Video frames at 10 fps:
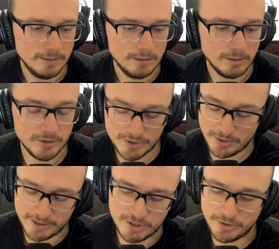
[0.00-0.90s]

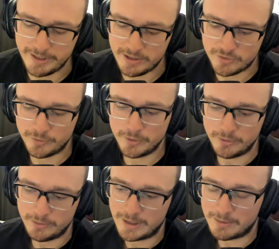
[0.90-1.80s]
or Strange
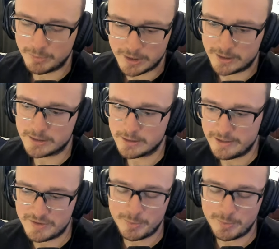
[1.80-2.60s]
Fruit, not Blood on the Leaves,